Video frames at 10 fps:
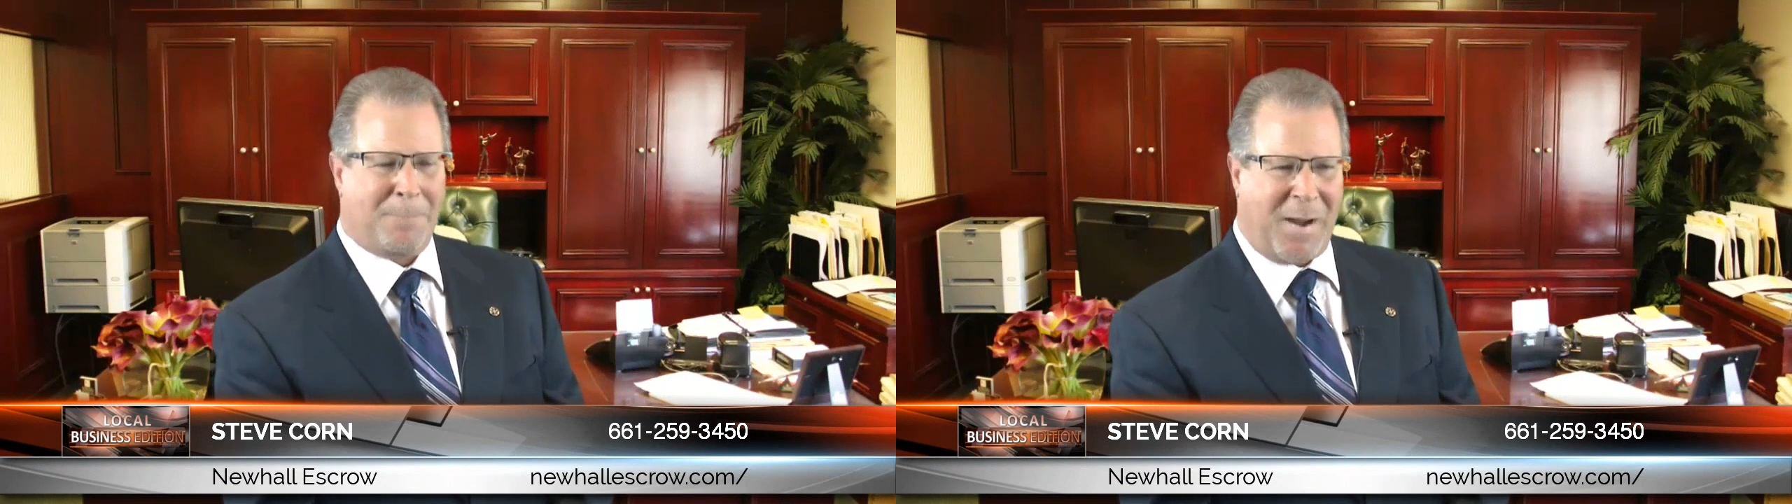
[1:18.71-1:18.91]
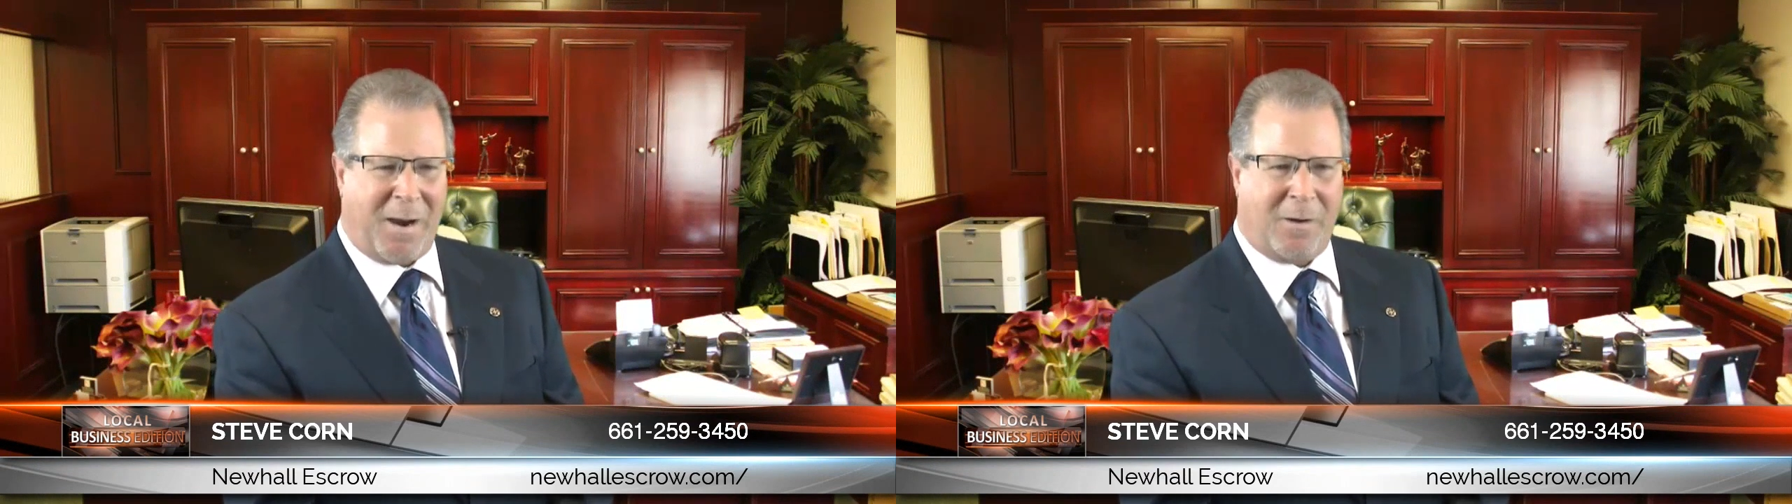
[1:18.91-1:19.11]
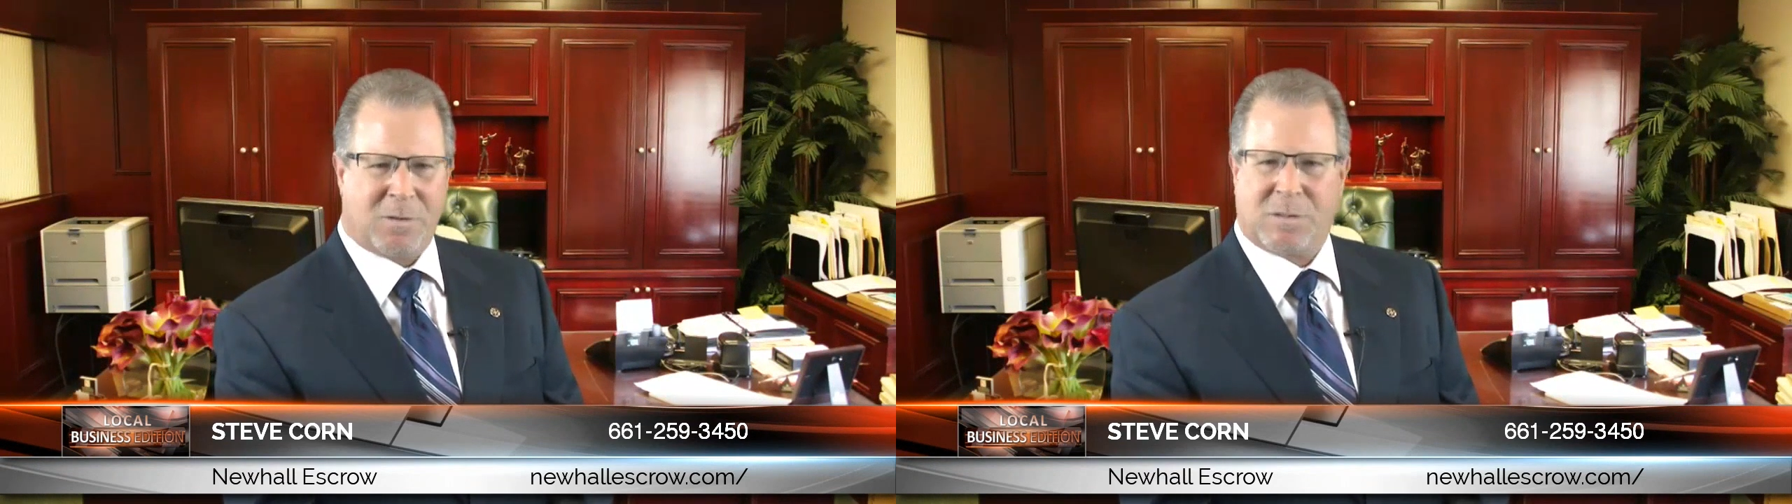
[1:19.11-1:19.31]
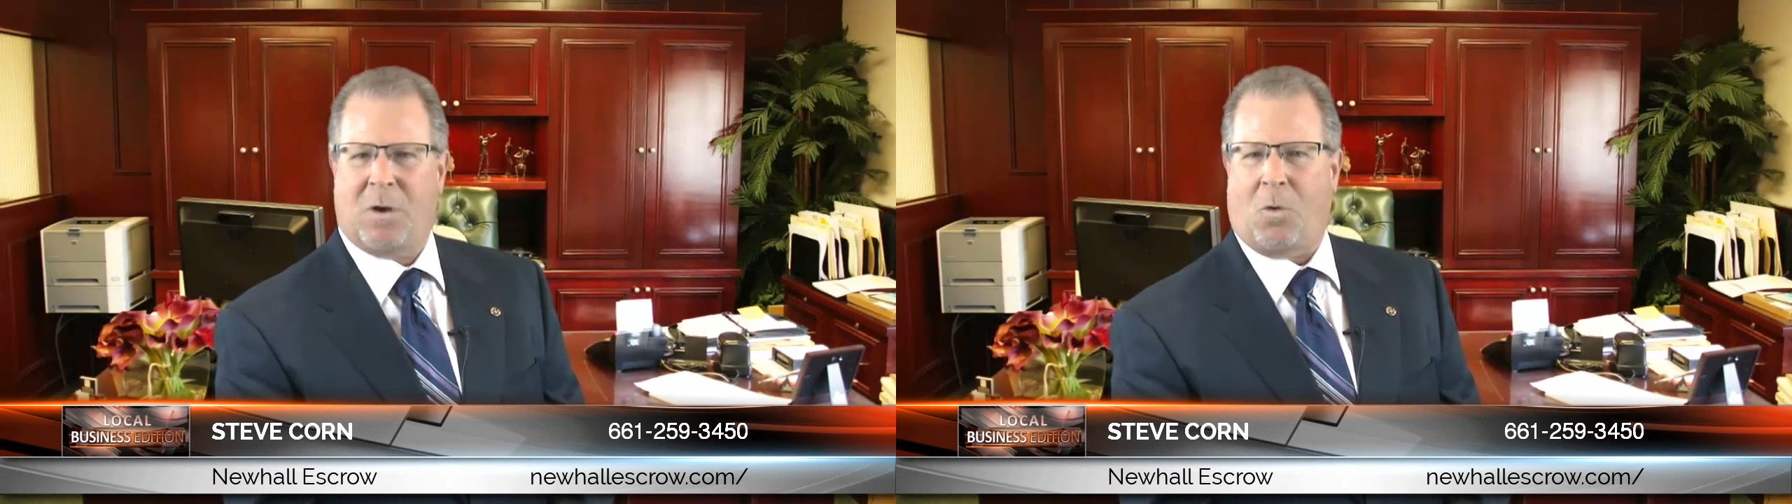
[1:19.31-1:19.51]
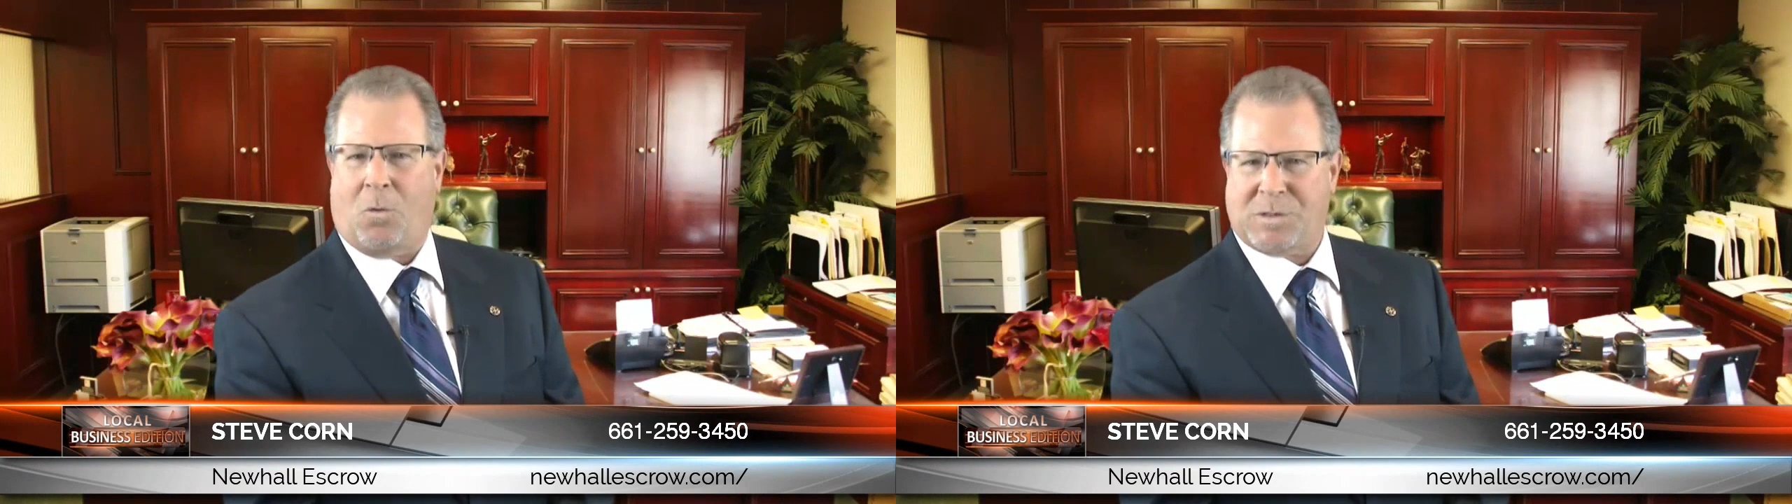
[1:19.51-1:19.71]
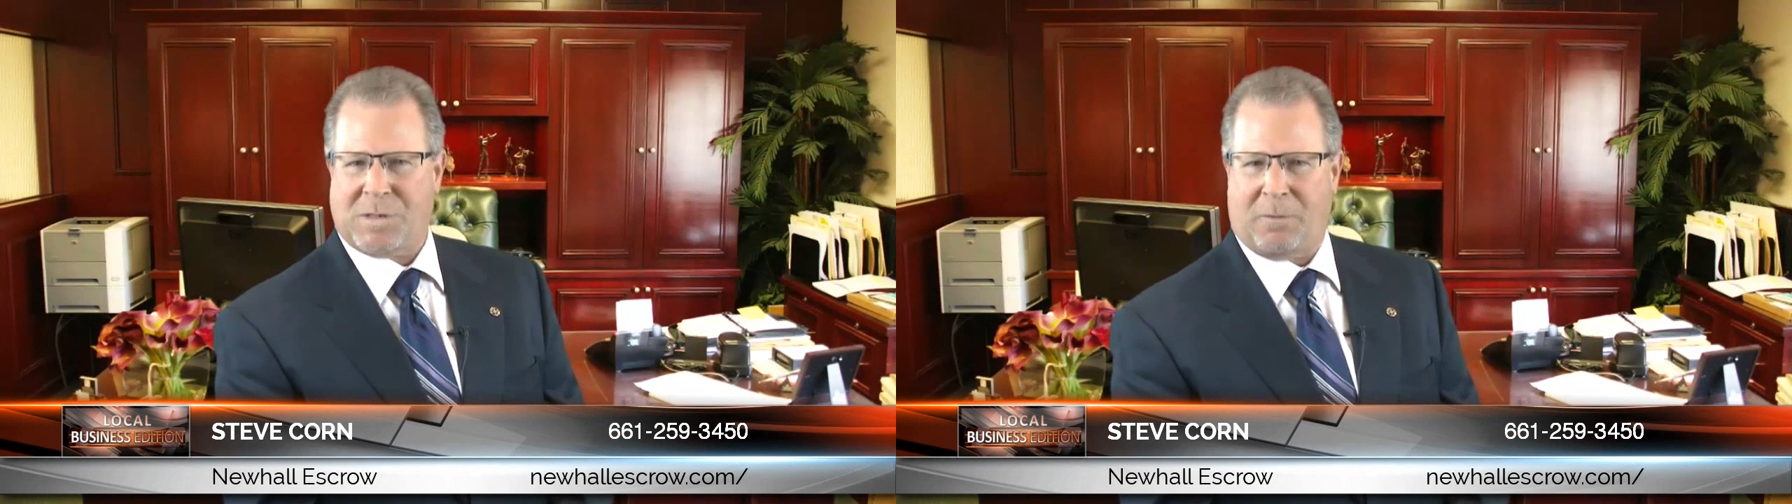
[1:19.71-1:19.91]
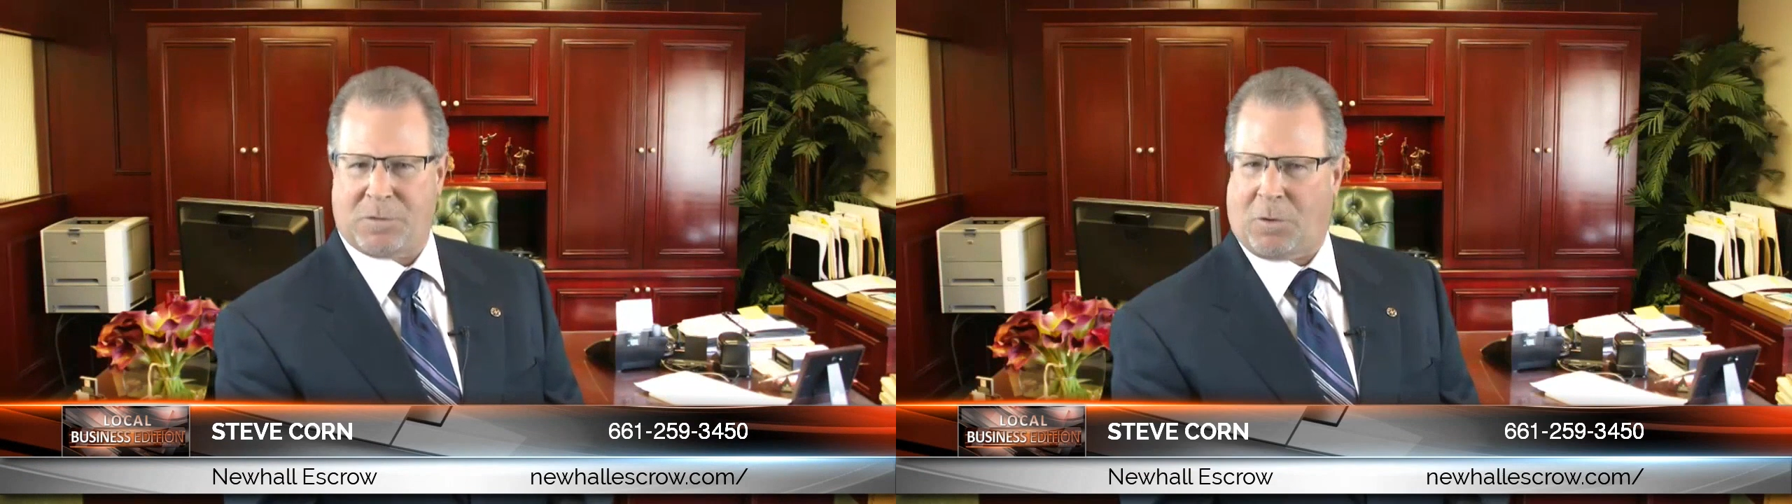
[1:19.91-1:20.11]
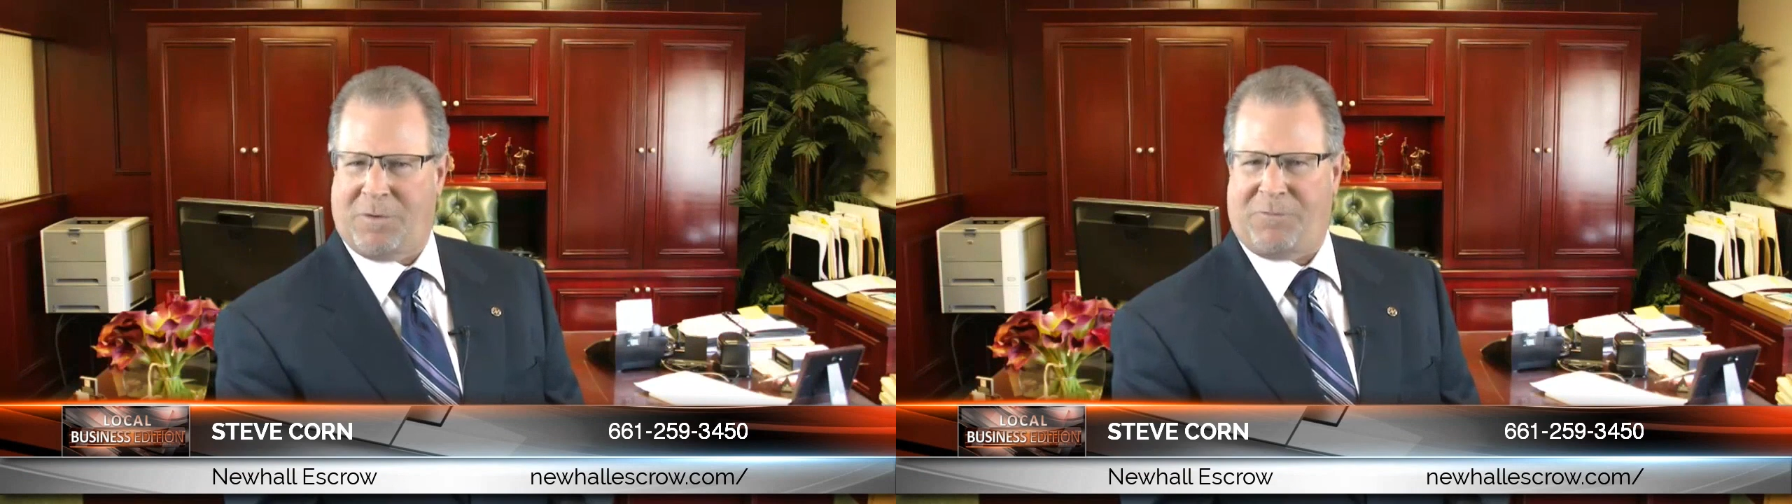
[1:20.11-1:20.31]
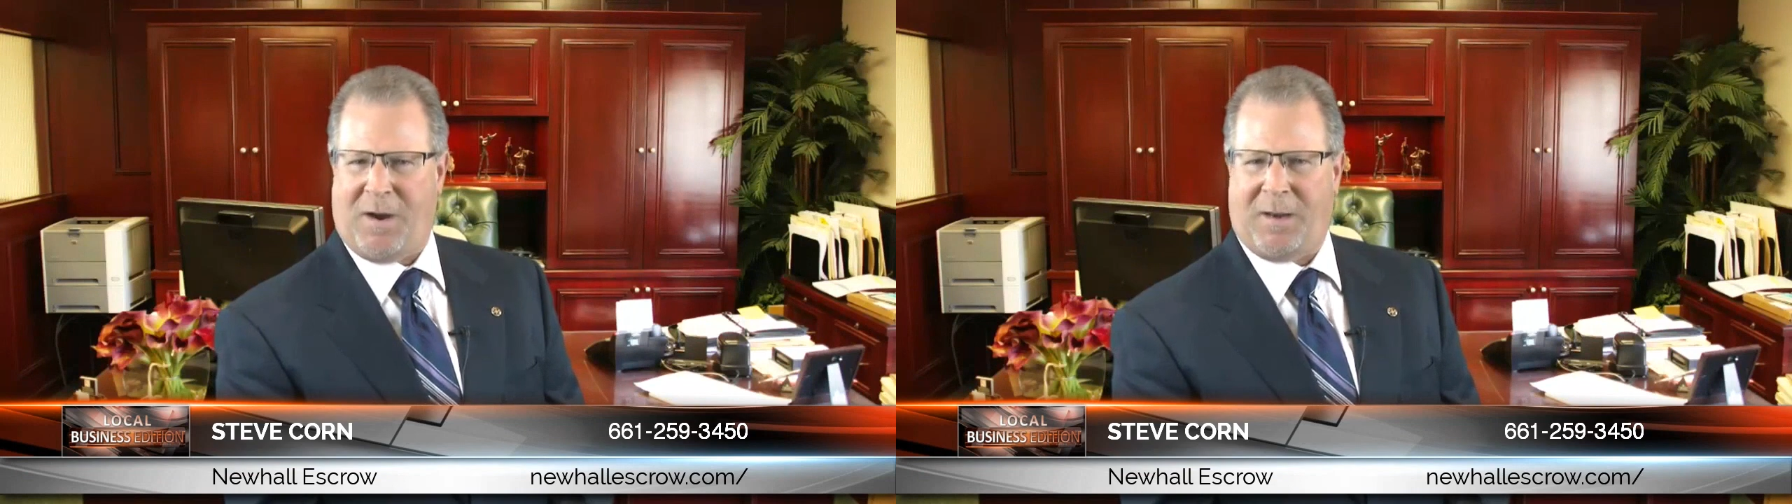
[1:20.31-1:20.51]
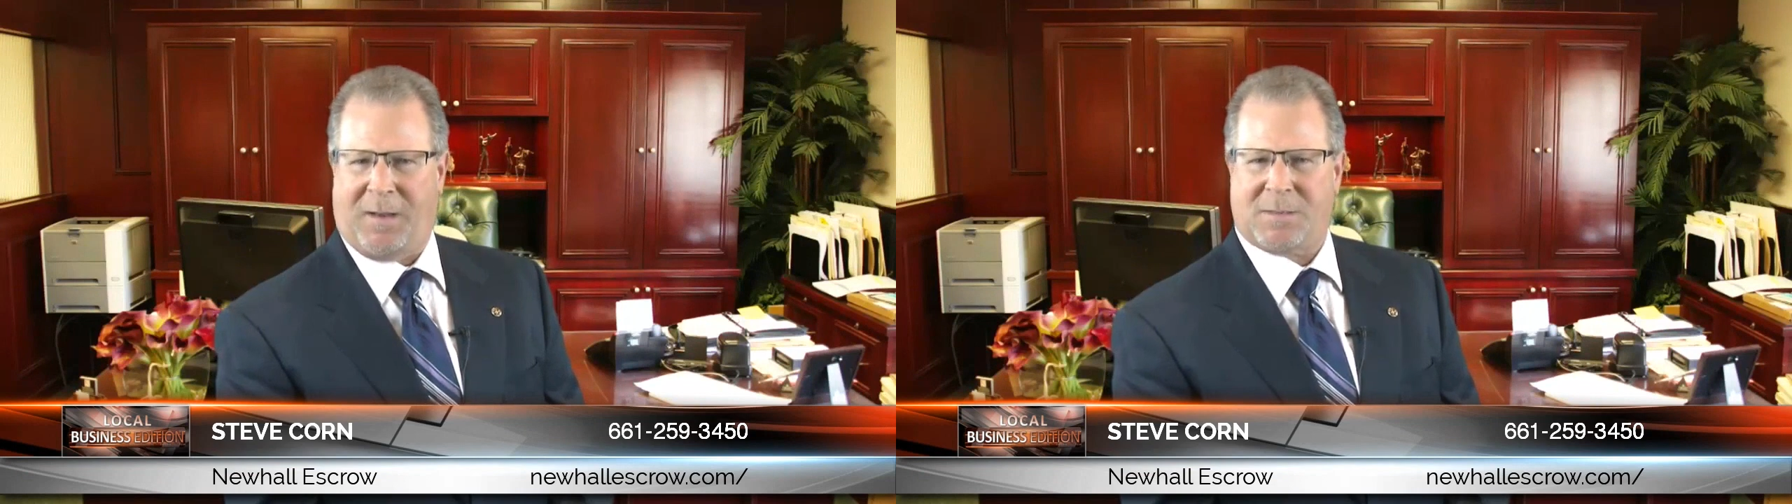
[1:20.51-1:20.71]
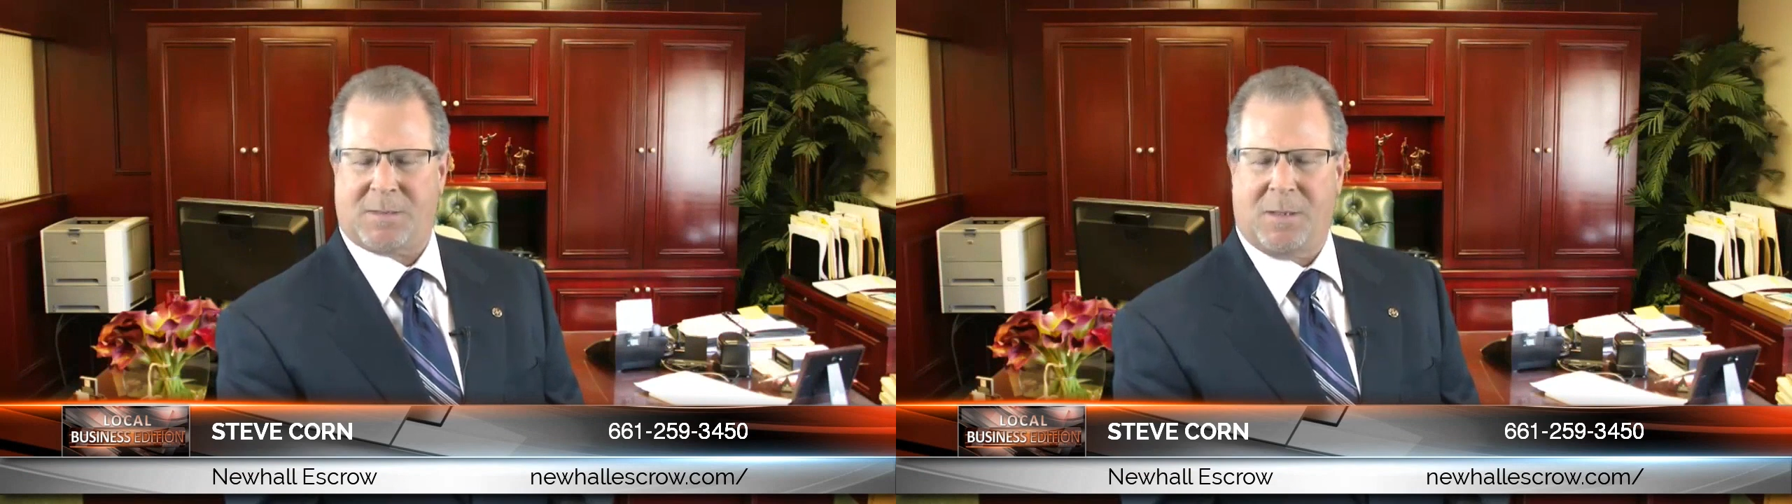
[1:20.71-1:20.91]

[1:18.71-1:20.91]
buyers or sellers or refinance?